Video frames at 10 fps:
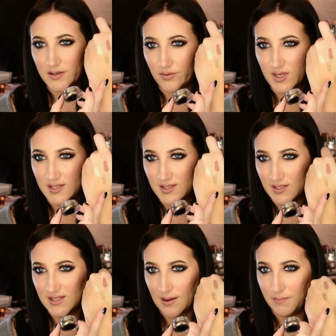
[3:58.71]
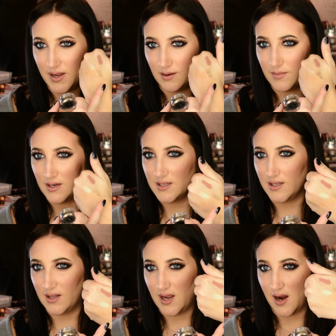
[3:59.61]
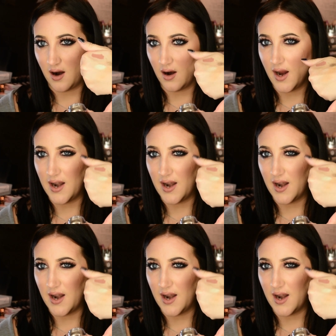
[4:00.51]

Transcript: So this is that pigment there,